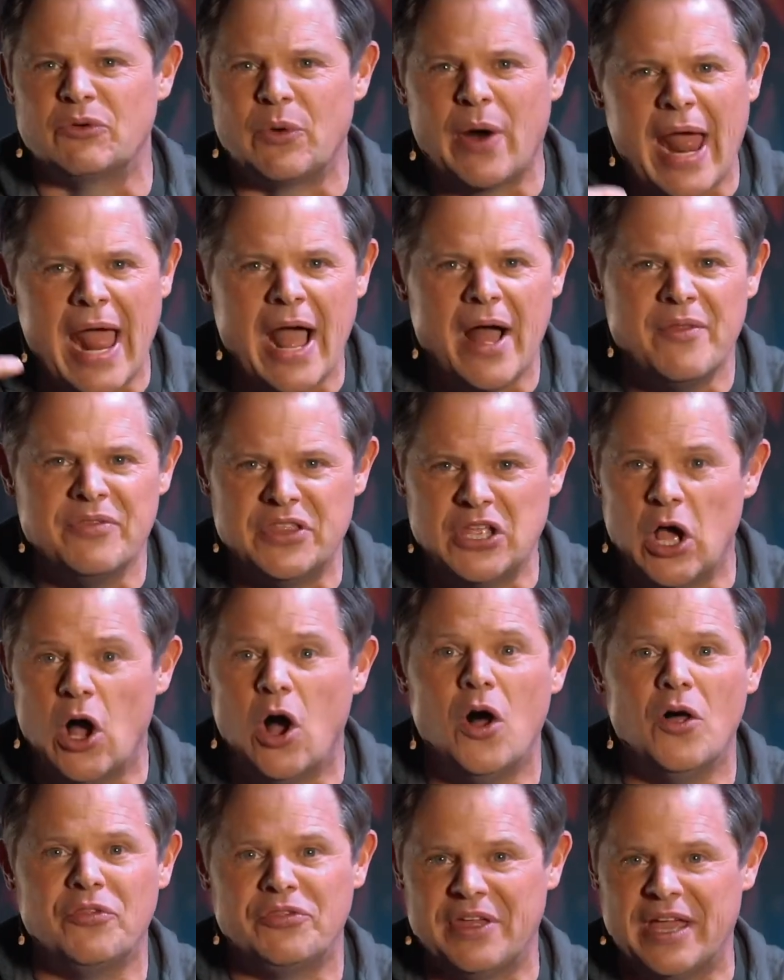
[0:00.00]
around the
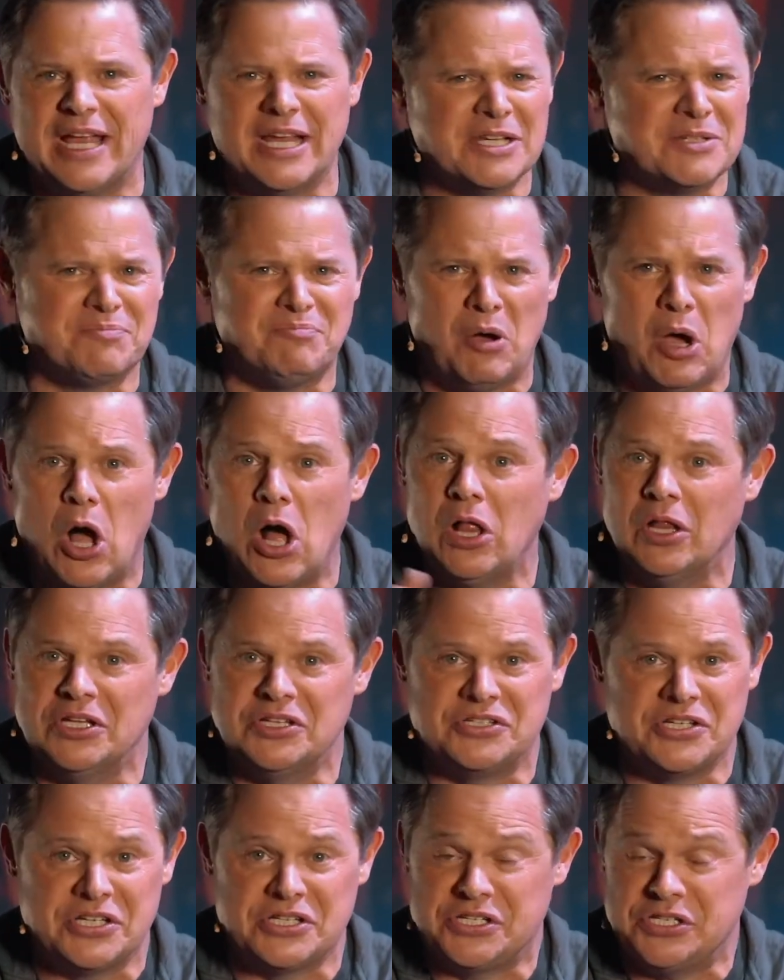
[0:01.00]
all things, Paul
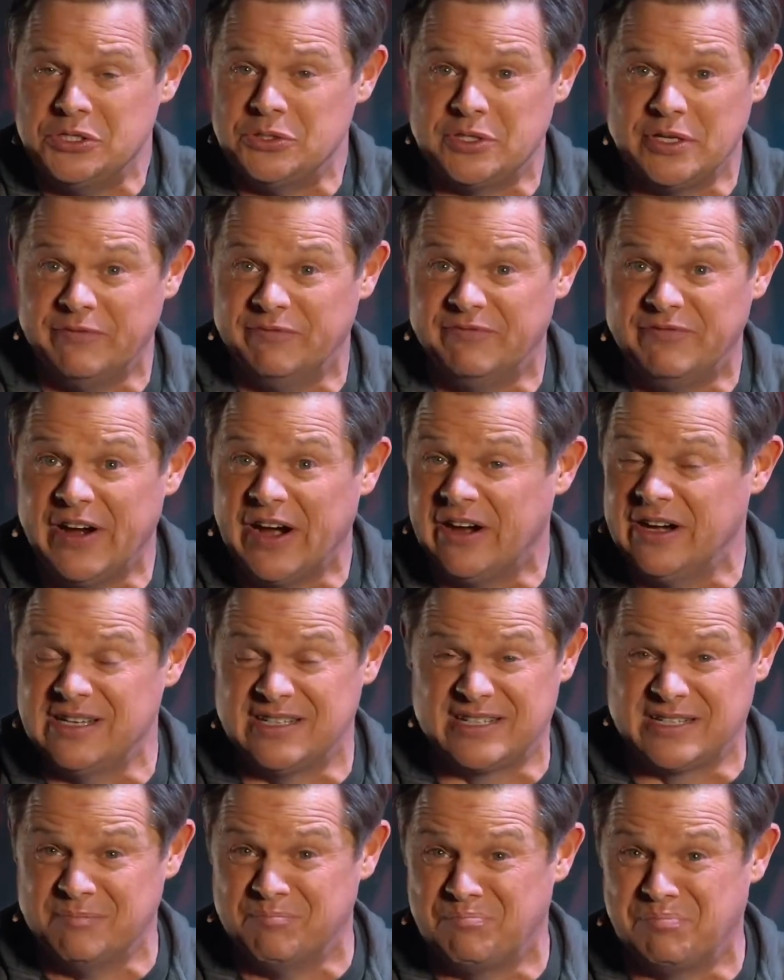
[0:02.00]
is just using very
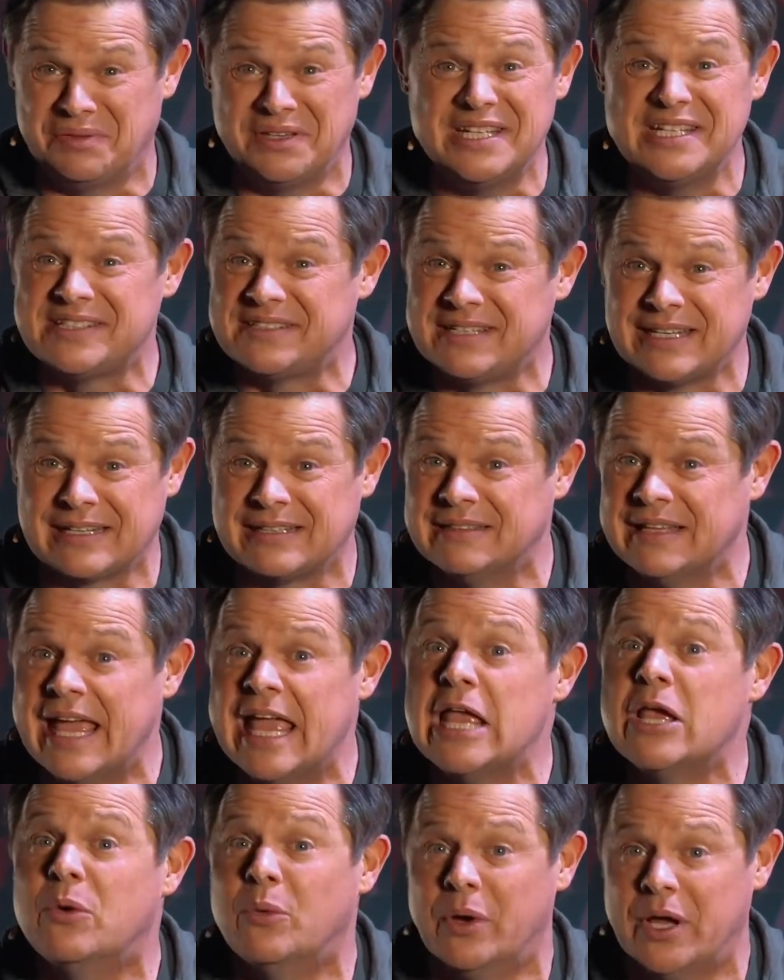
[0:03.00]
simplistic
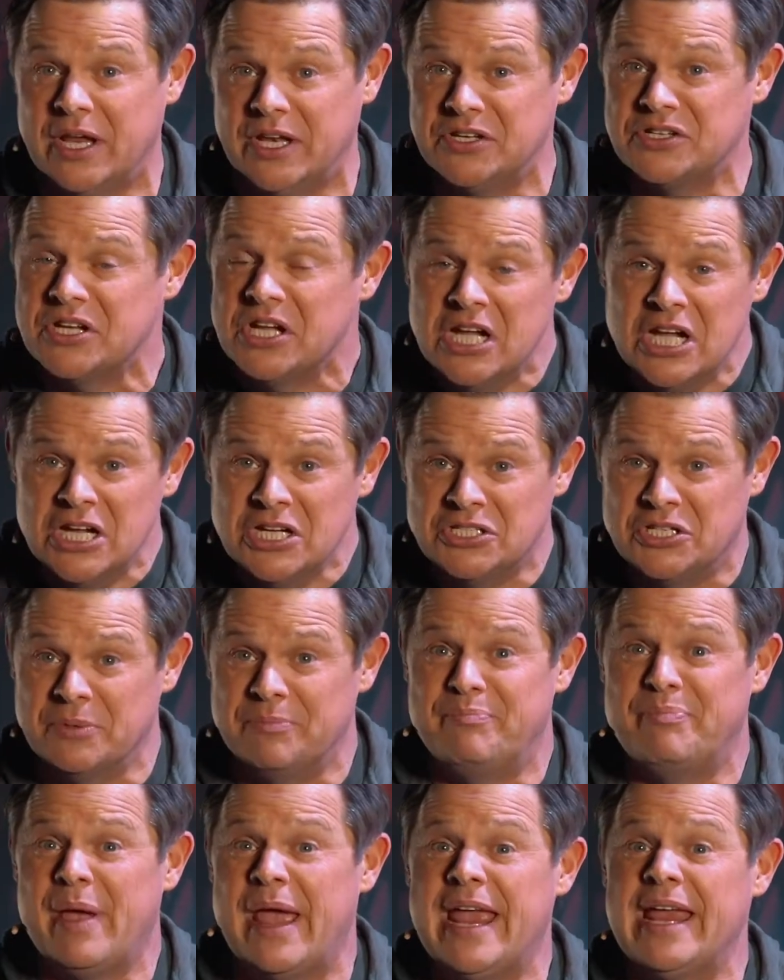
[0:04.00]
language to
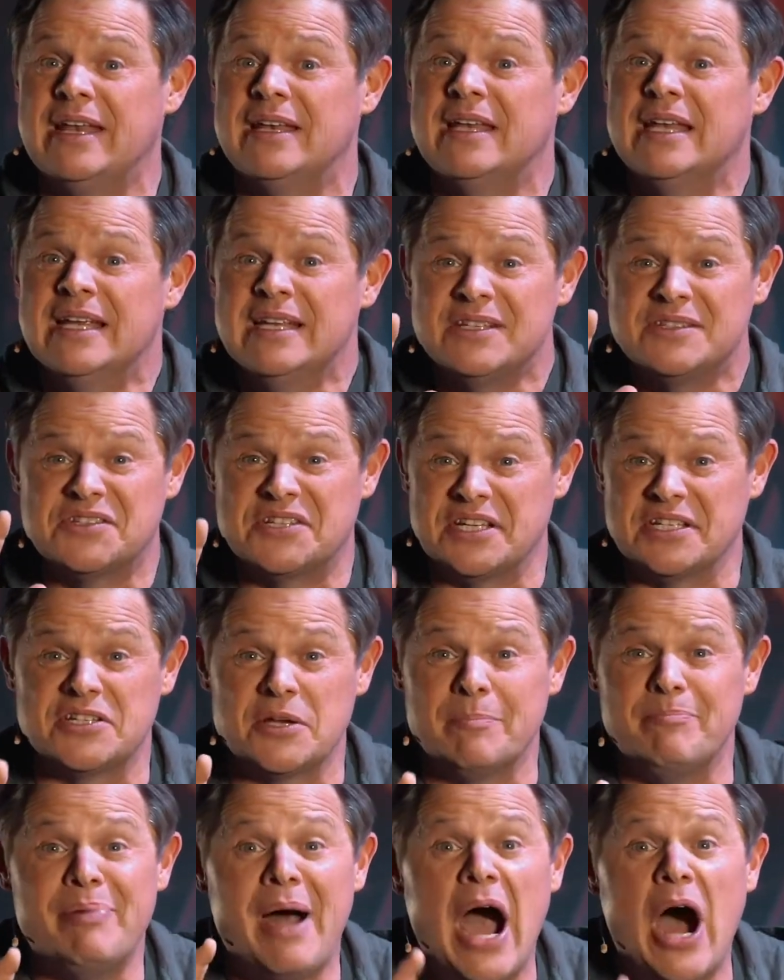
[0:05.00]
paint such
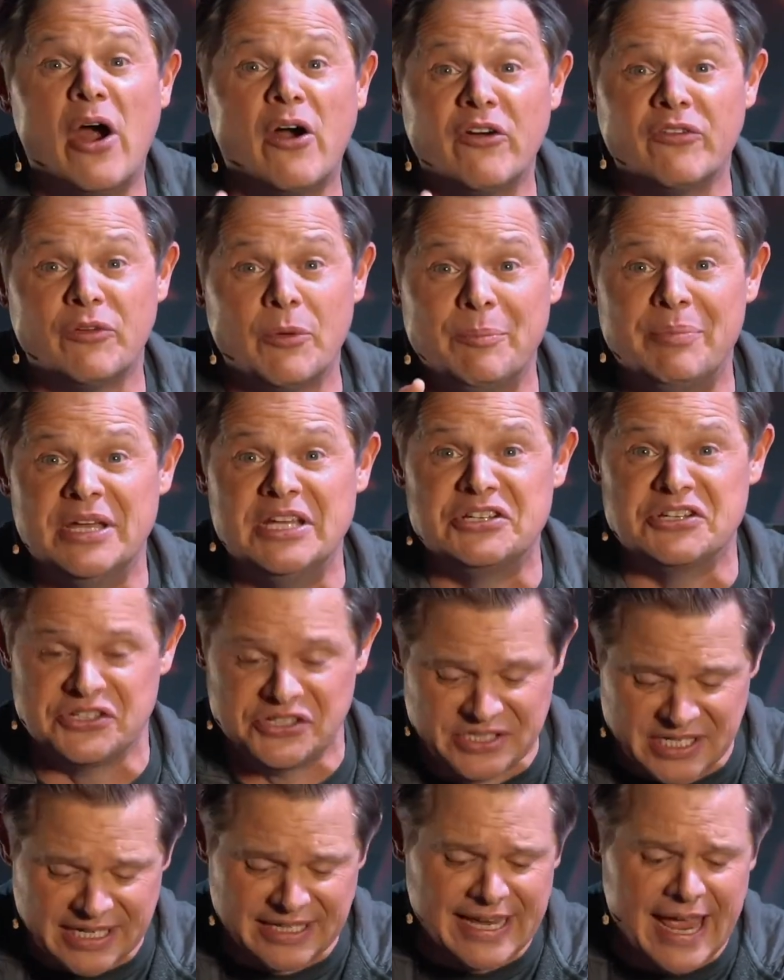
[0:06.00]
a powerful picture. He
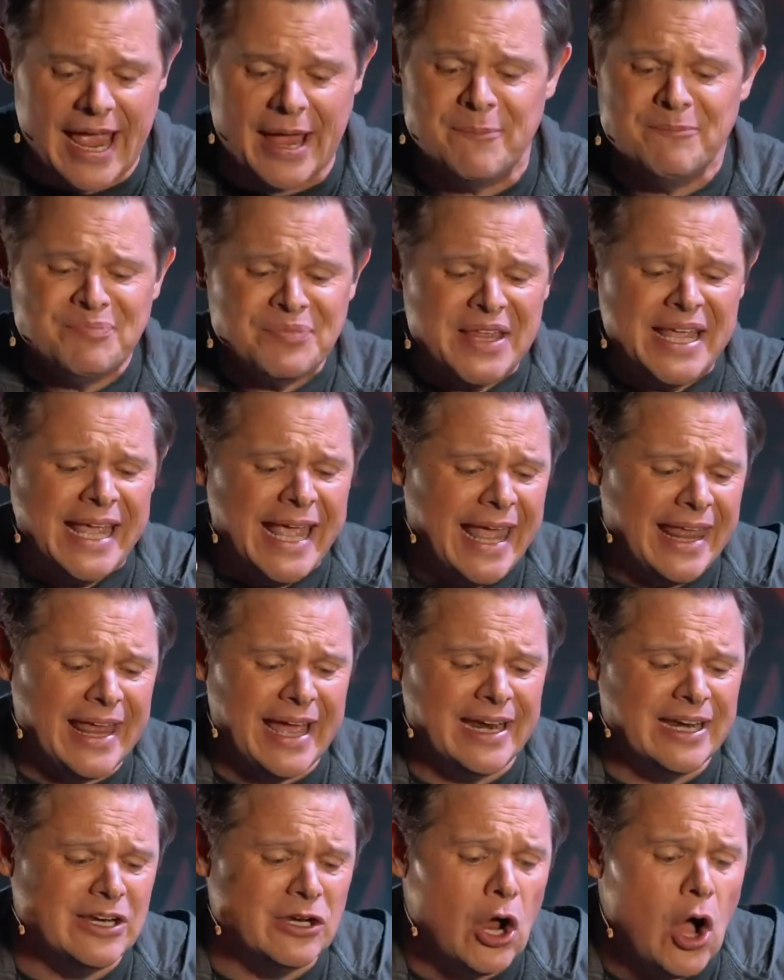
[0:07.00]
says, hey,
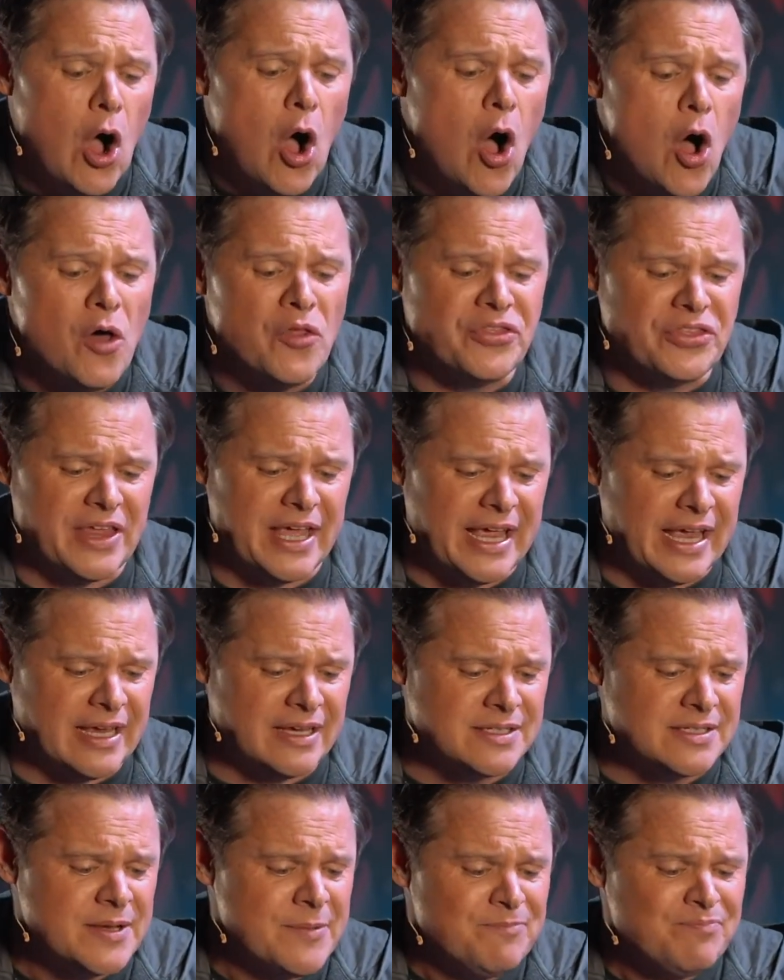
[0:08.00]
that in all
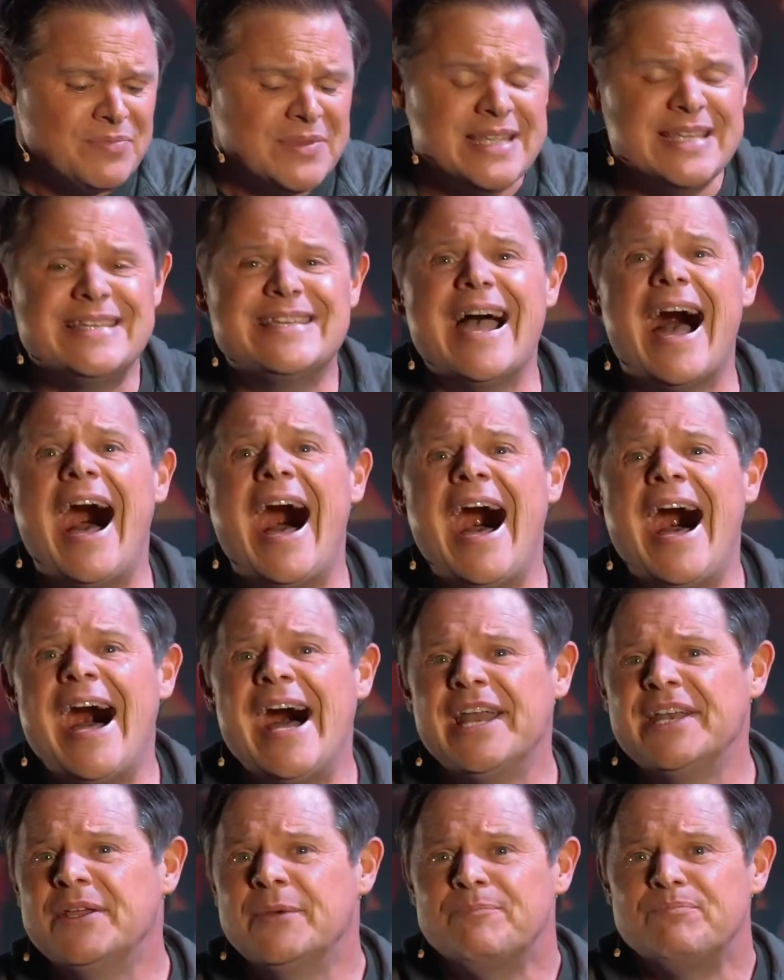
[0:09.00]
things,
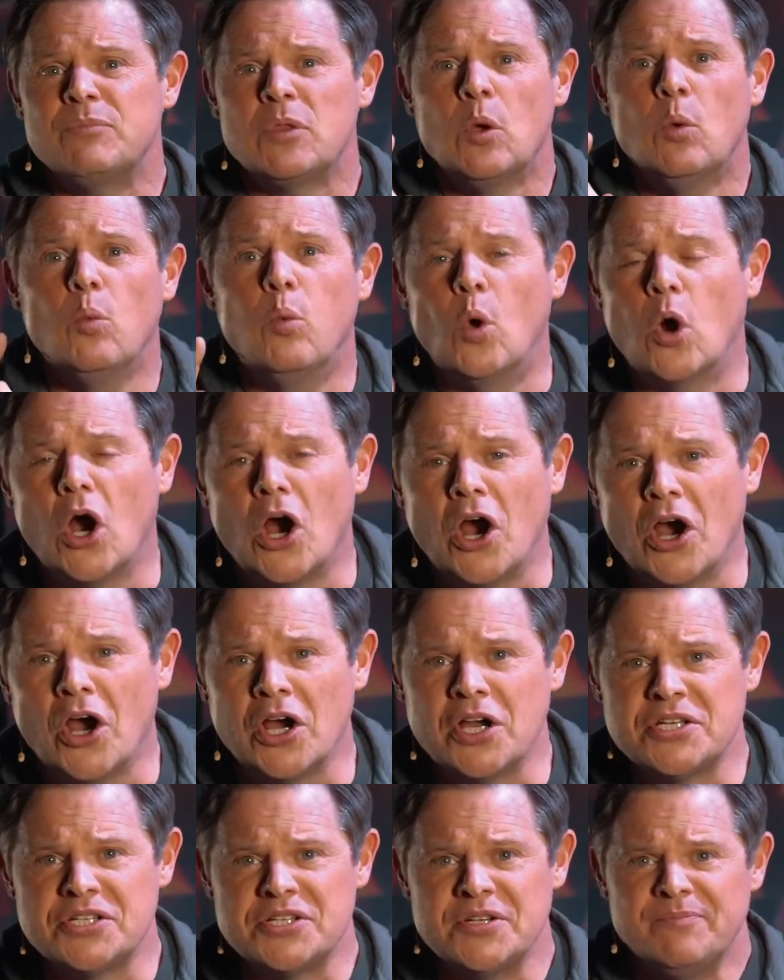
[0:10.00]
God
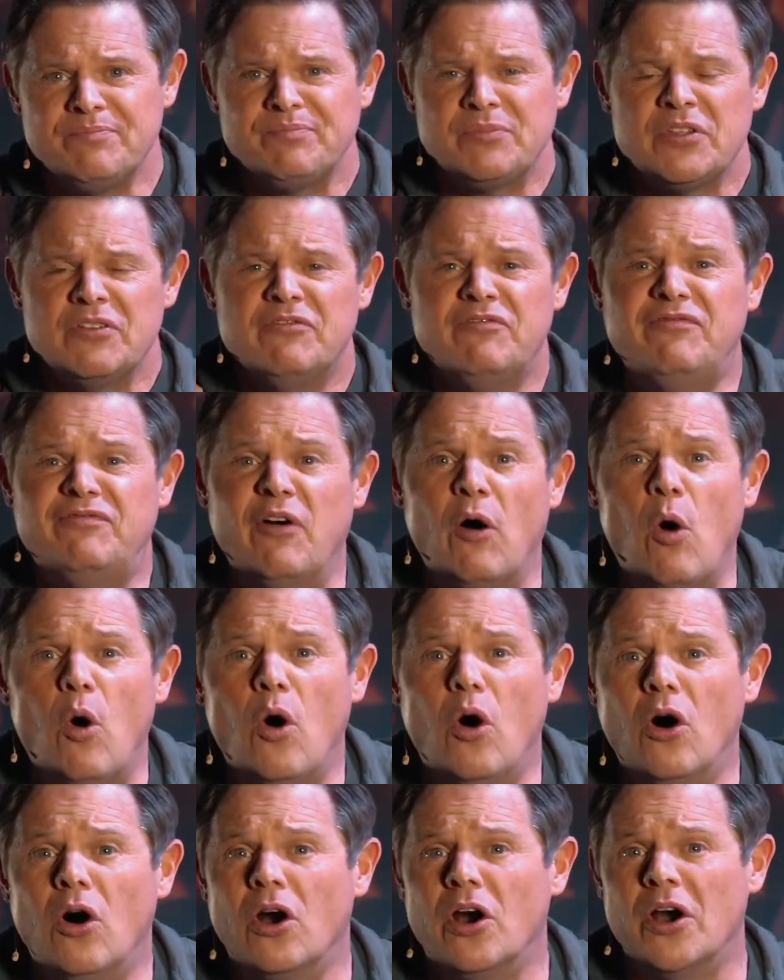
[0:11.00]
works
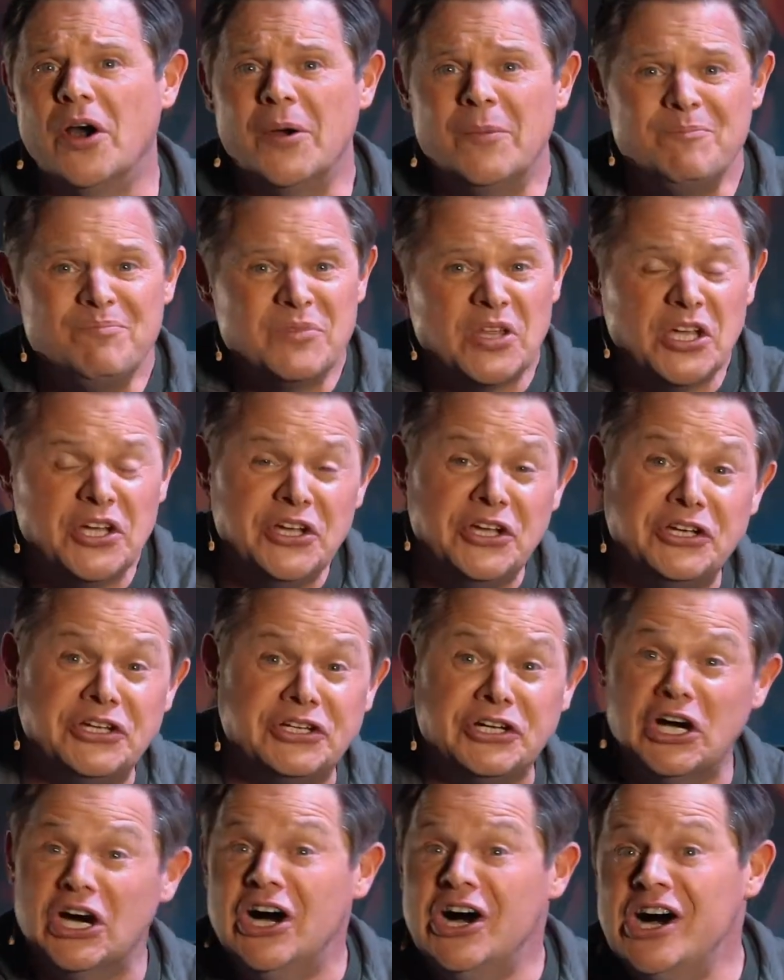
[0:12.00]
for
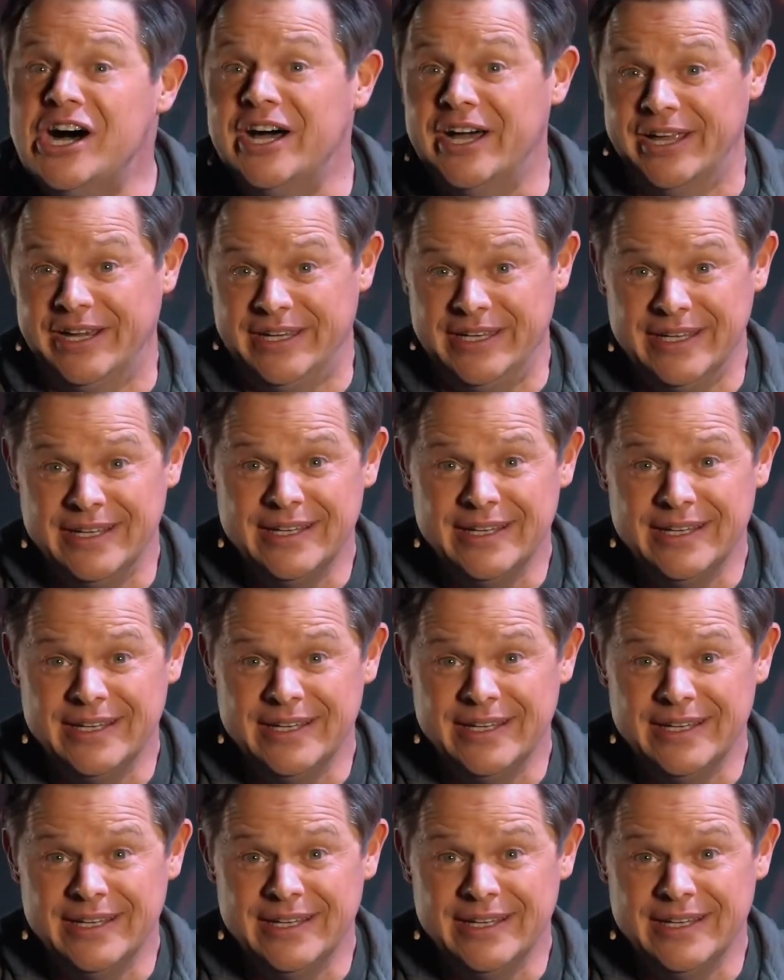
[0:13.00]
good.